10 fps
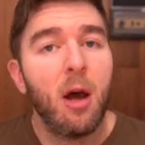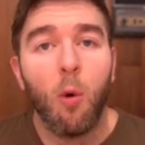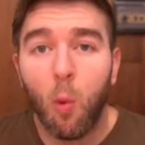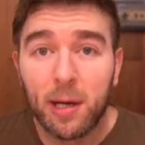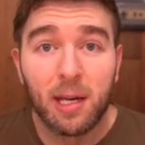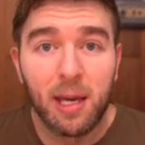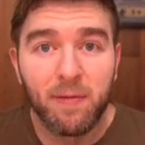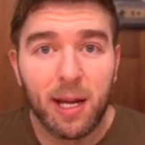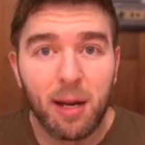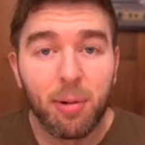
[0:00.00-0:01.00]
What could he
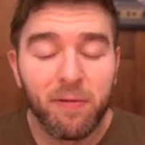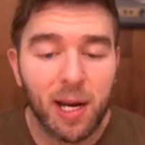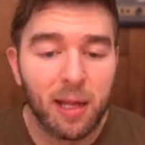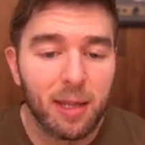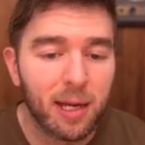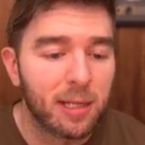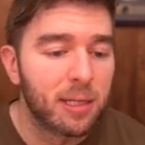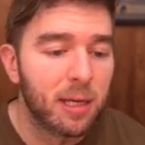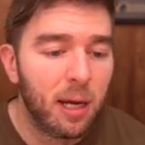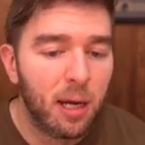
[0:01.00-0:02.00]
have done to prevent
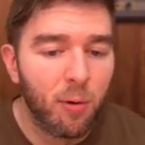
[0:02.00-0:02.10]
this?